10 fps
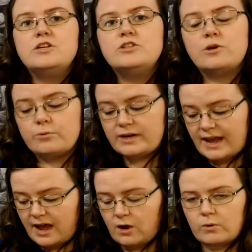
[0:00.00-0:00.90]
So
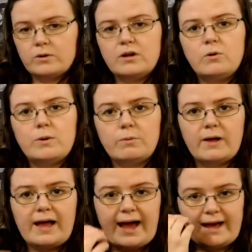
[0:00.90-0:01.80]
now we
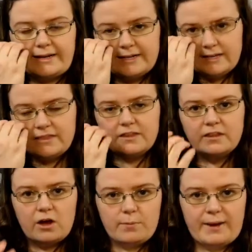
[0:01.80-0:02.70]
will add the
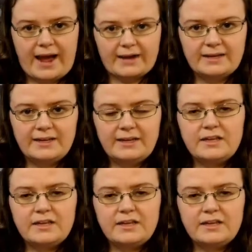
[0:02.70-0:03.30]
low back.